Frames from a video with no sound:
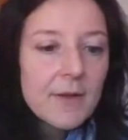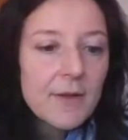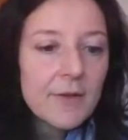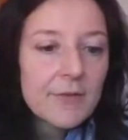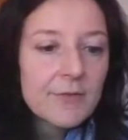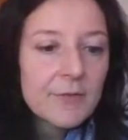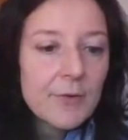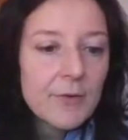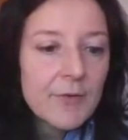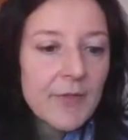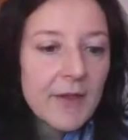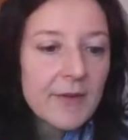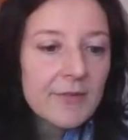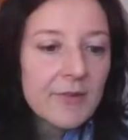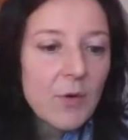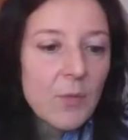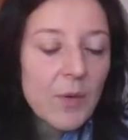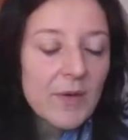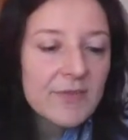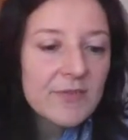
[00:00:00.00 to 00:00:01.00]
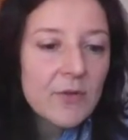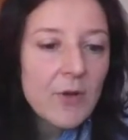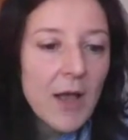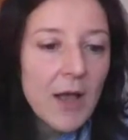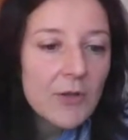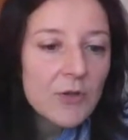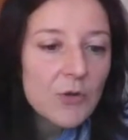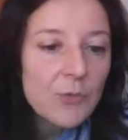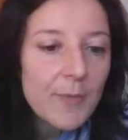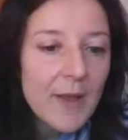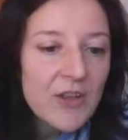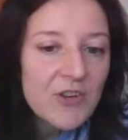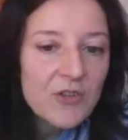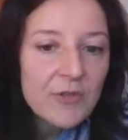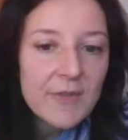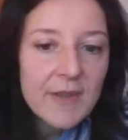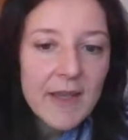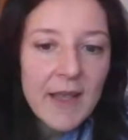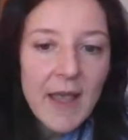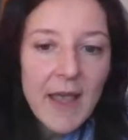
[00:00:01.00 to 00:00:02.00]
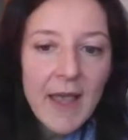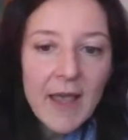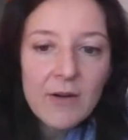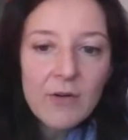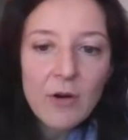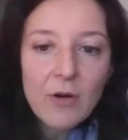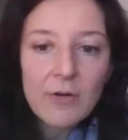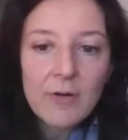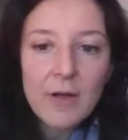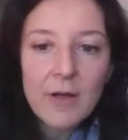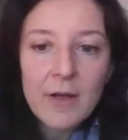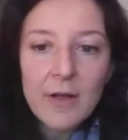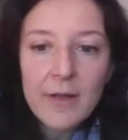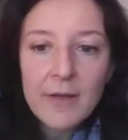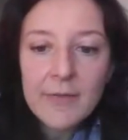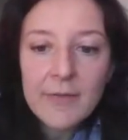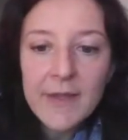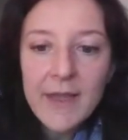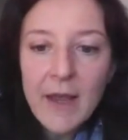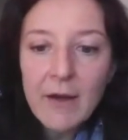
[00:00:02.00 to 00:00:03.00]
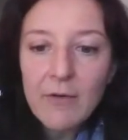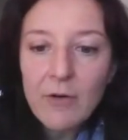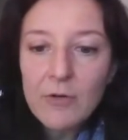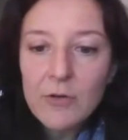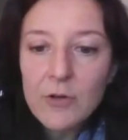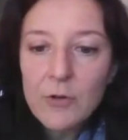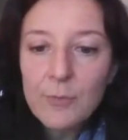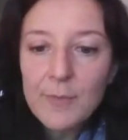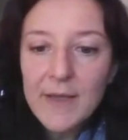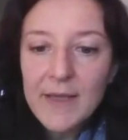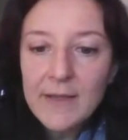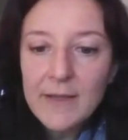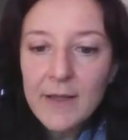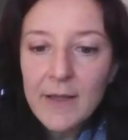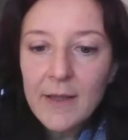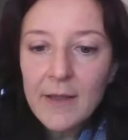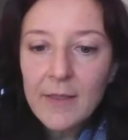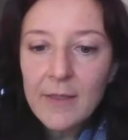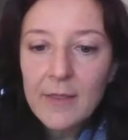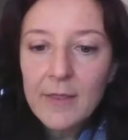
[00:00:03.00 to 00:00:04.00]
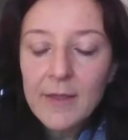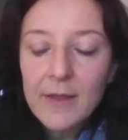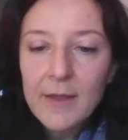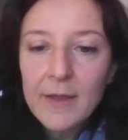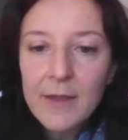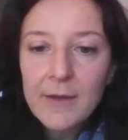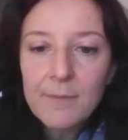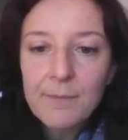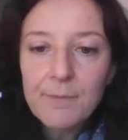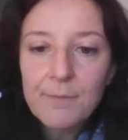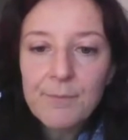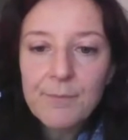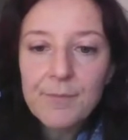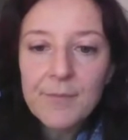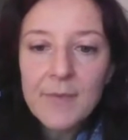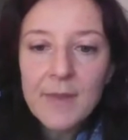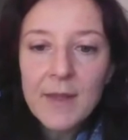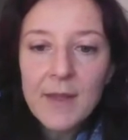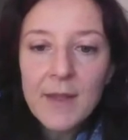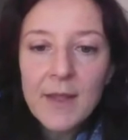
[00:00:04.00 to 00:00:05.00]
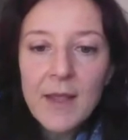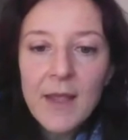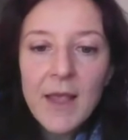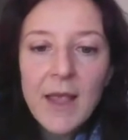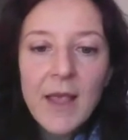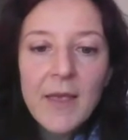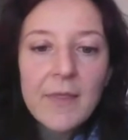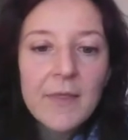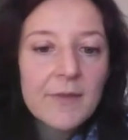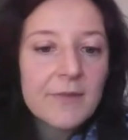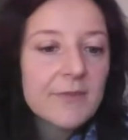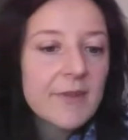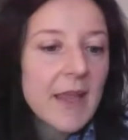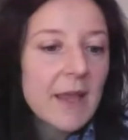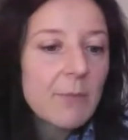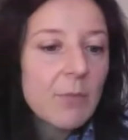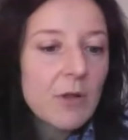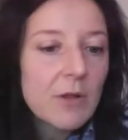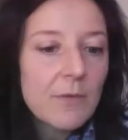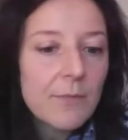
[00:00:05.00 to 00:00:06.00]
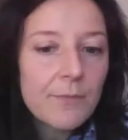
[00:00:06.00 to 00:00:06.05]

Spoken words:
So there's a question, how do you measure the error? The error you mean in this table?